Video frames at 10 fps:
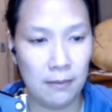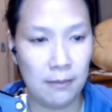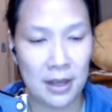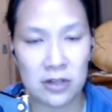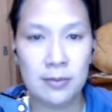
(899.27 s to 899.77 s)

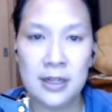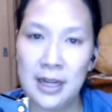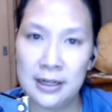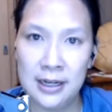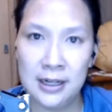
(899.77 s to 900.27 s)
measurement
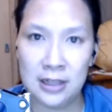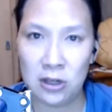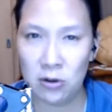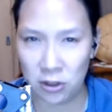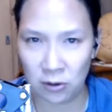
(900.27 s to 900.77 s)
techniques that
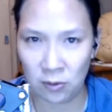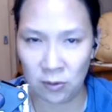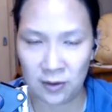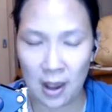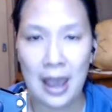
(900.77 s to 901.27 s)
you can
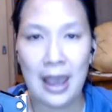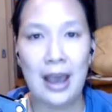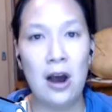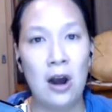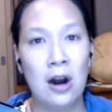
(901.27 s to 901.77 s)
use
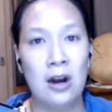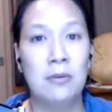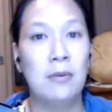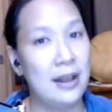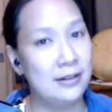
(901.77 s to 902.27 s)

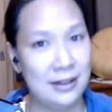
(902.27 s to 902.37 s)
are, as